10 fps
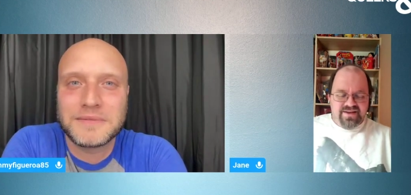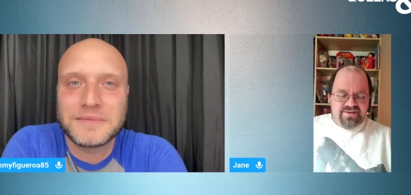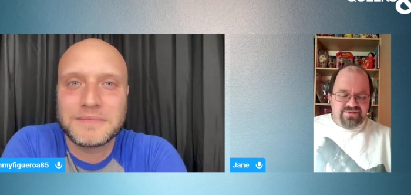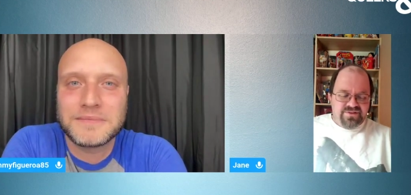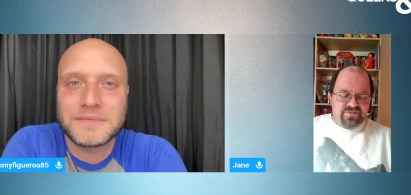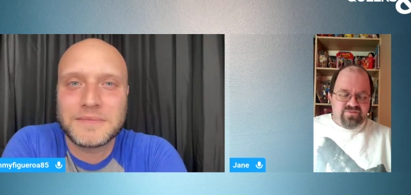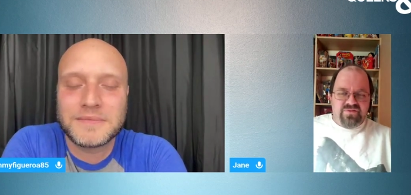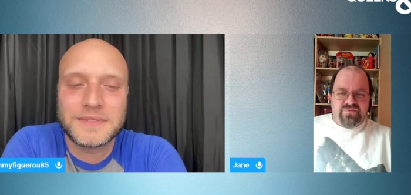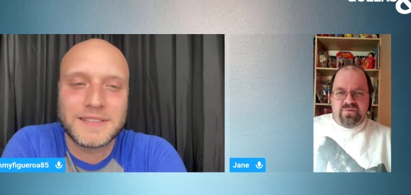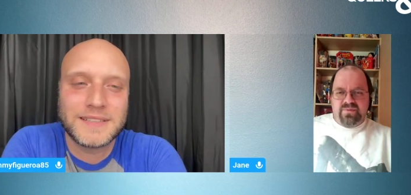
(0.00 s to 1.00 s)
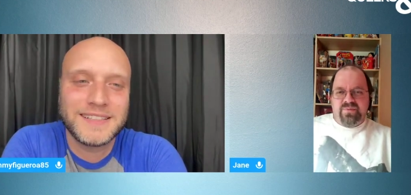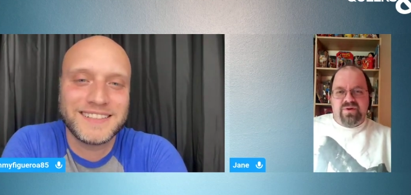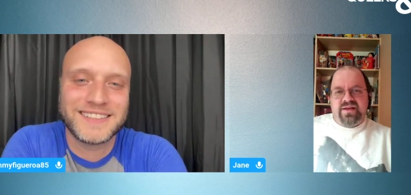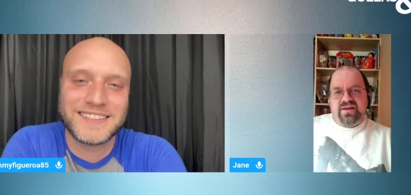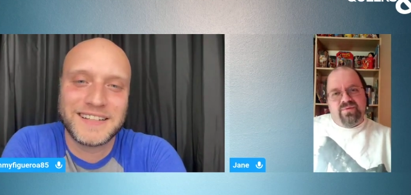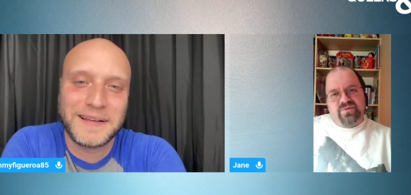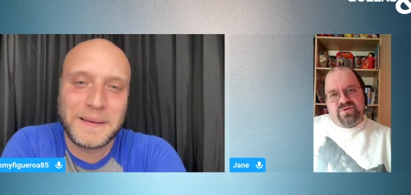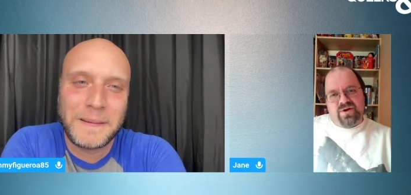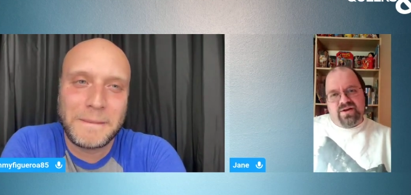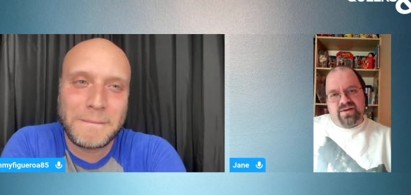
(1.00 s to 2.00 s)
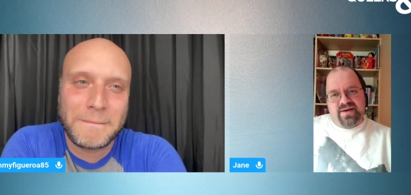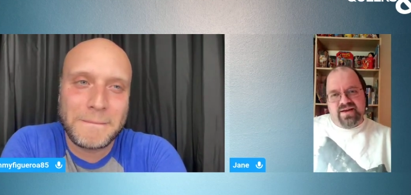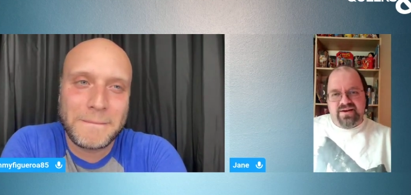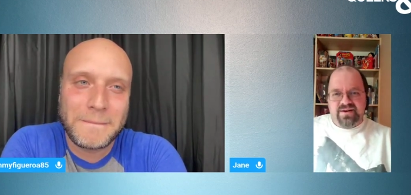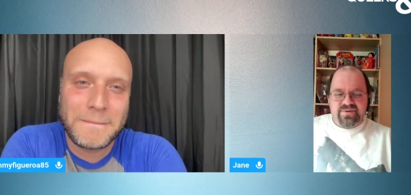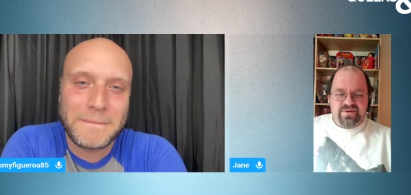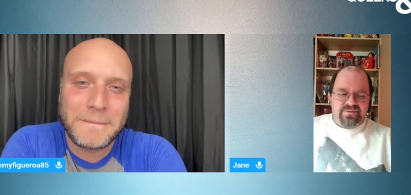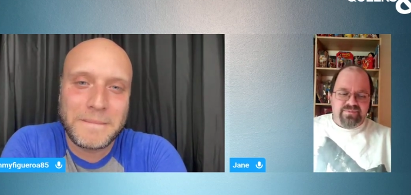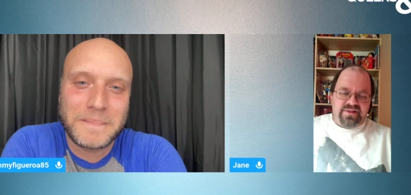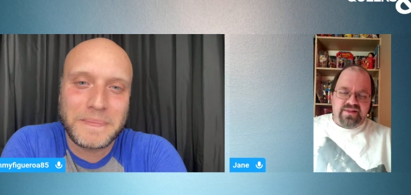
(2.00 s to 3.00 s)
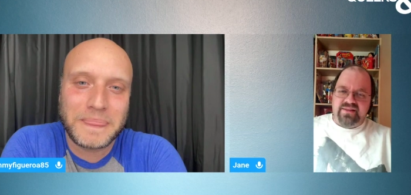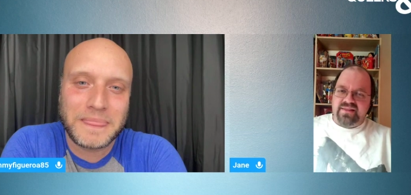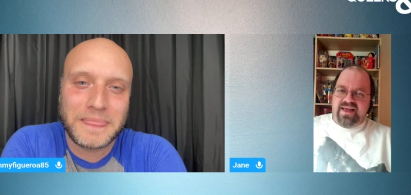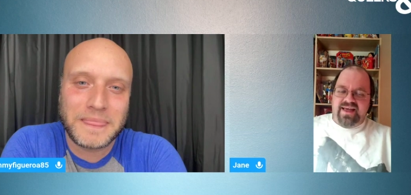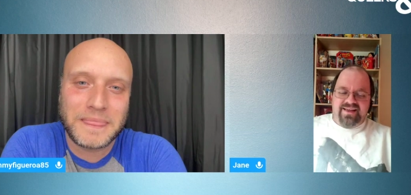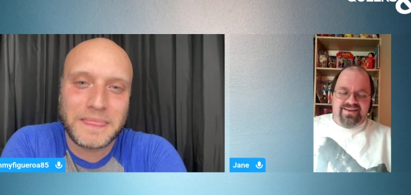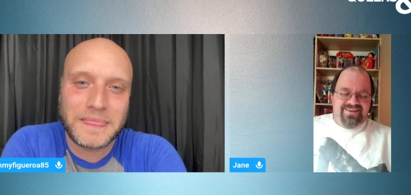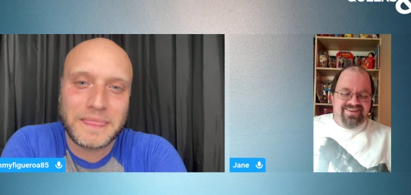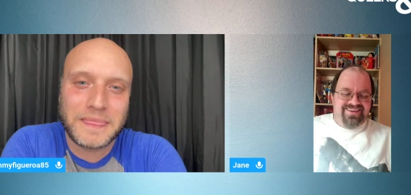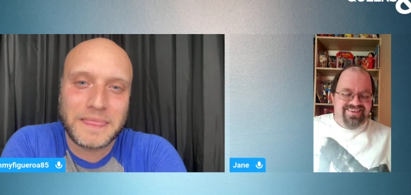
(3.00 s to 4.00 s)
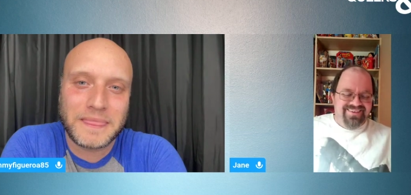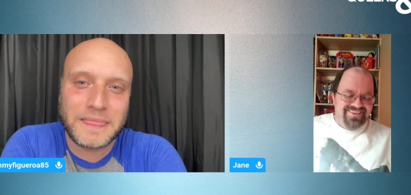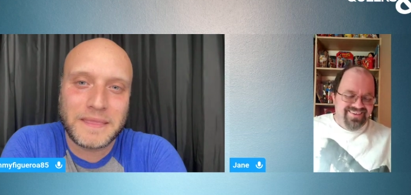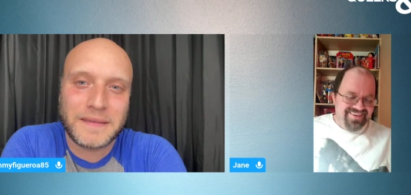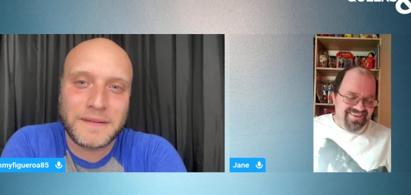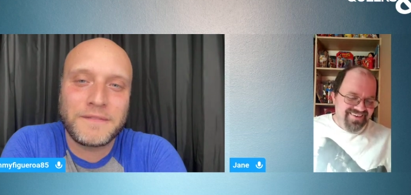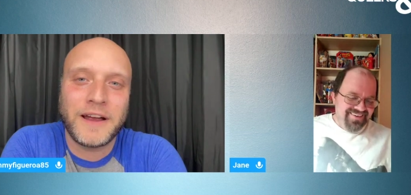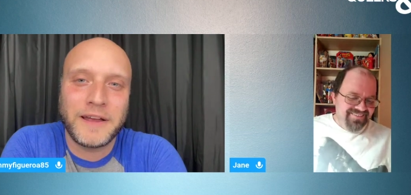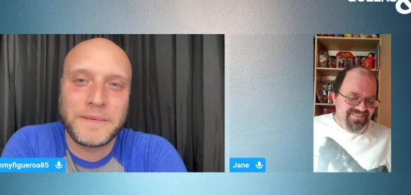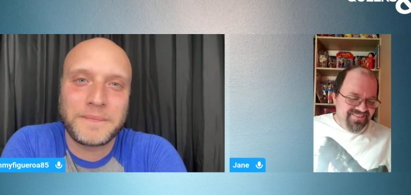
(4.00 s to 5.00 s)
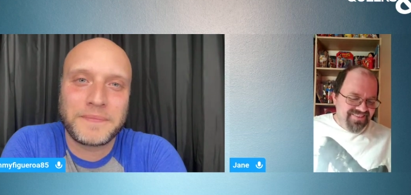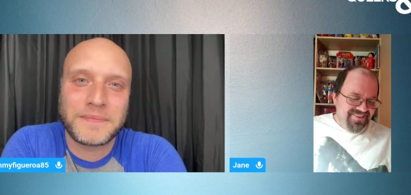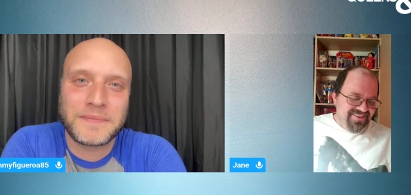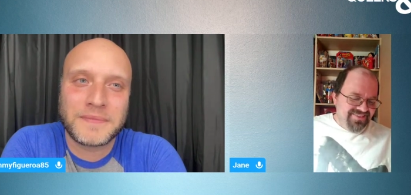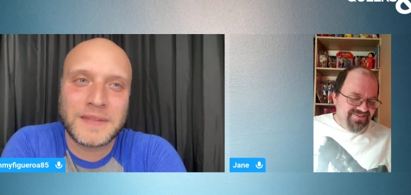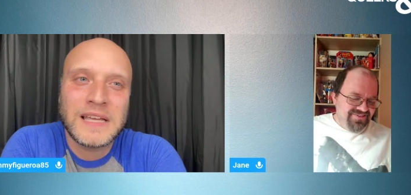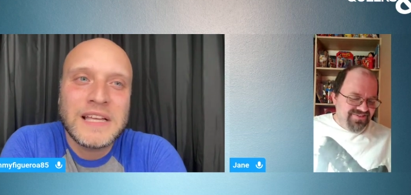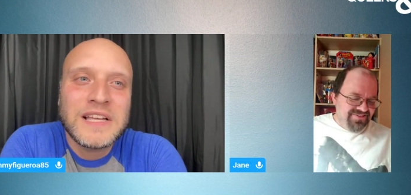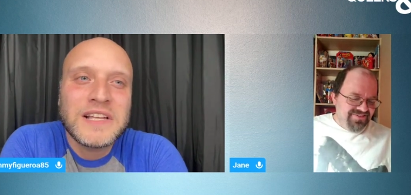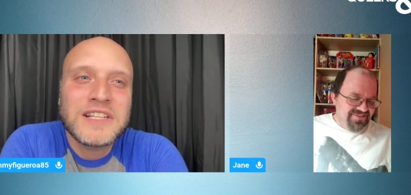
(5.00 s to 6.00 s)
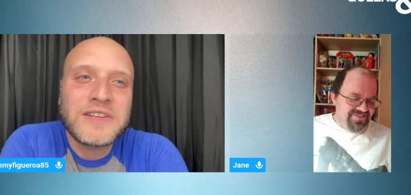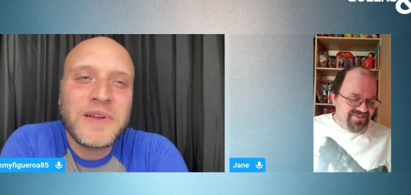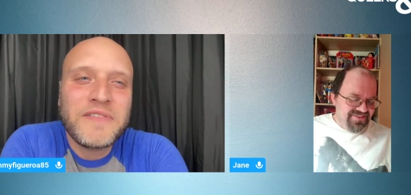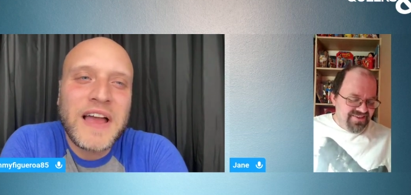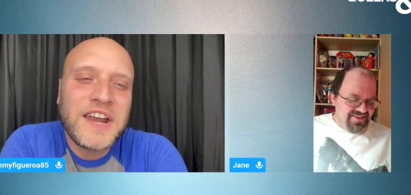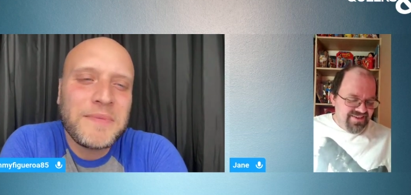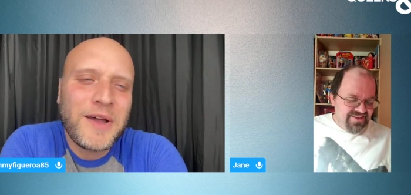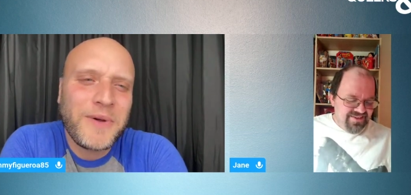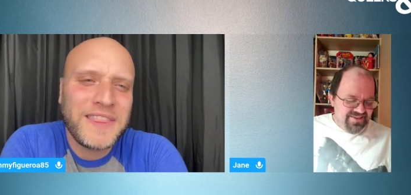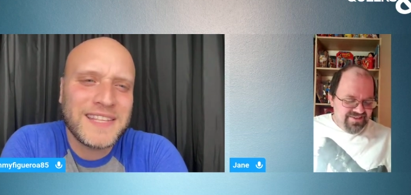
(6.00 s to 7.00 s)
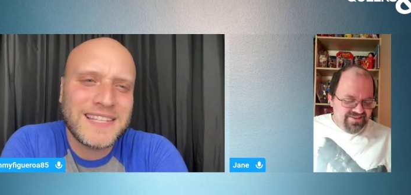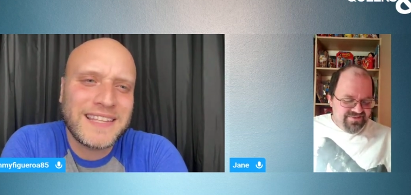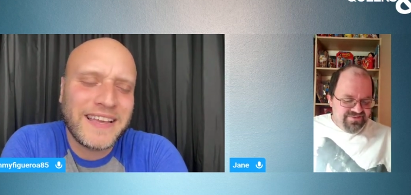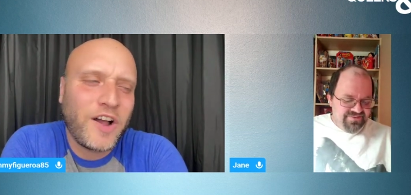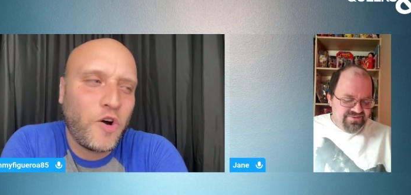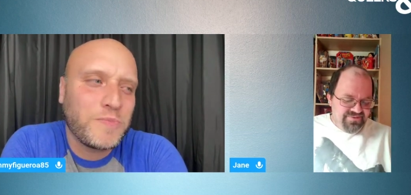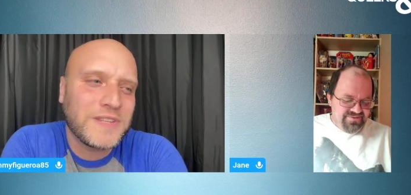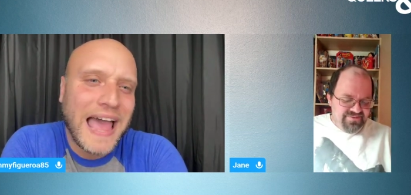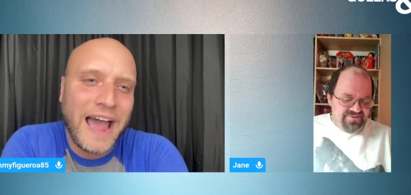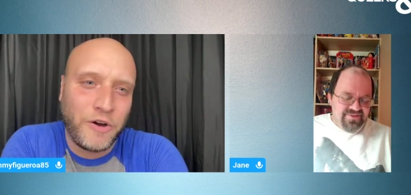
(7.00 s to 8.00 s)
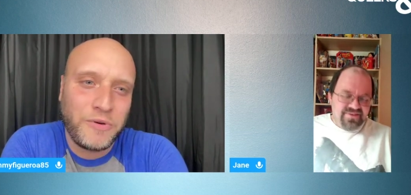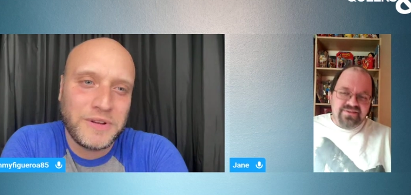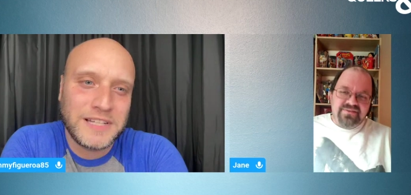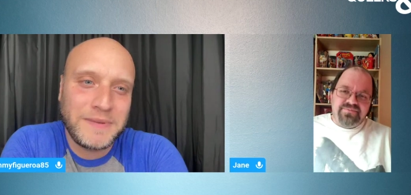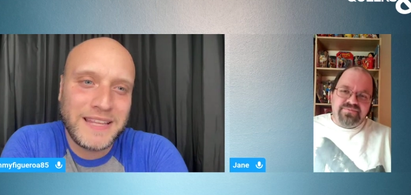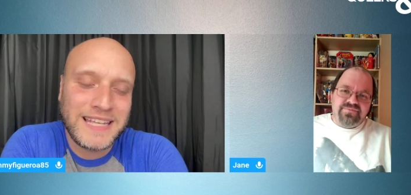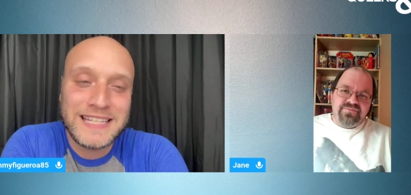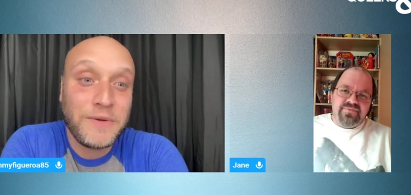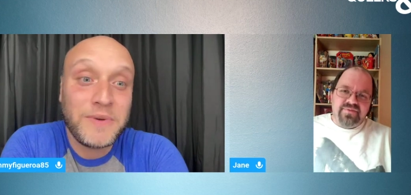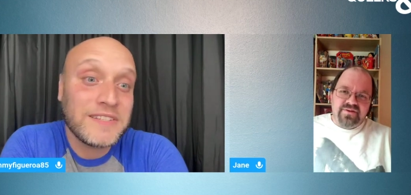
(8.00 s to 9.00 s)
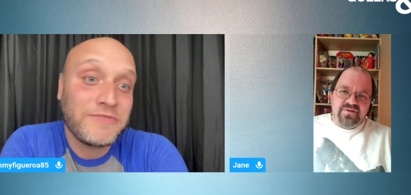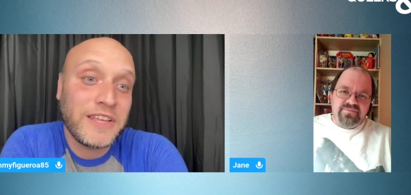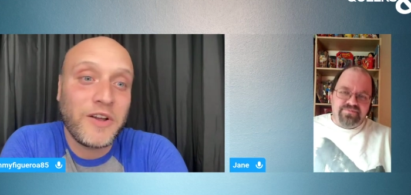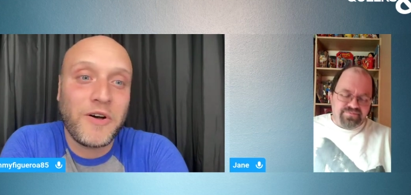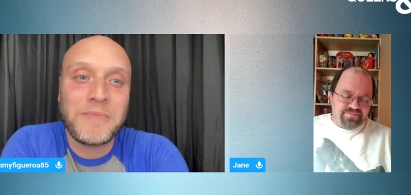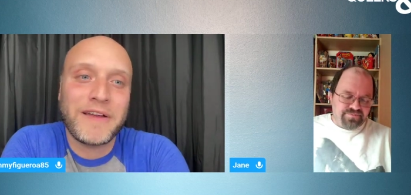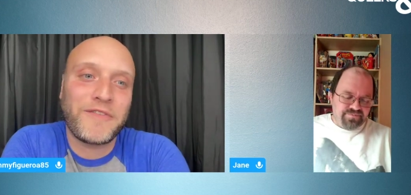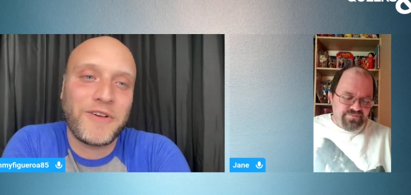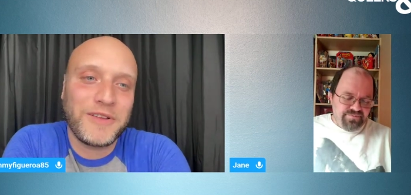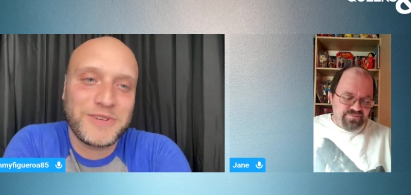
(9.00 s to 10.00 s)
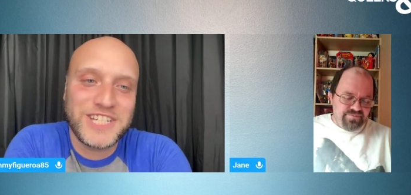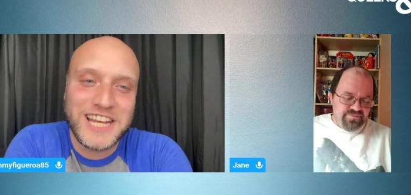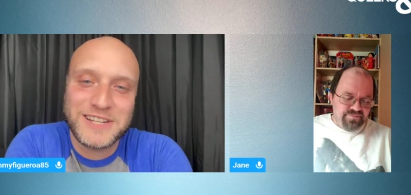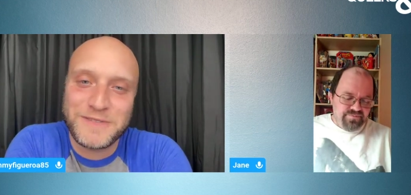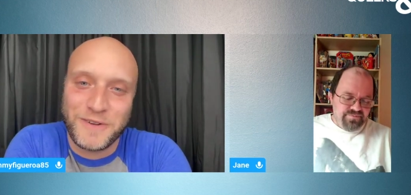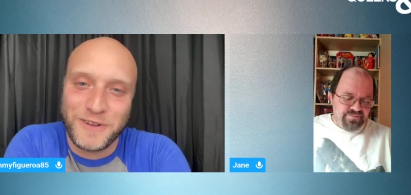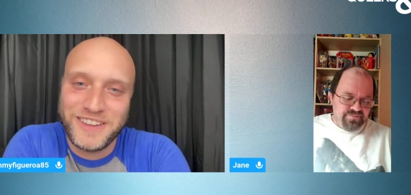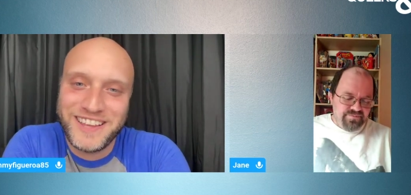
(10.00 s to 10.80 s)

Speaker 1: Like I'm sure if Irma and Marlena were talking about it, it wouldn't be like that. right.
Speaker 2: So in a roundabout way, this is like Hope's out to be like, see, it wasn't really all my fault. It was Jean's fault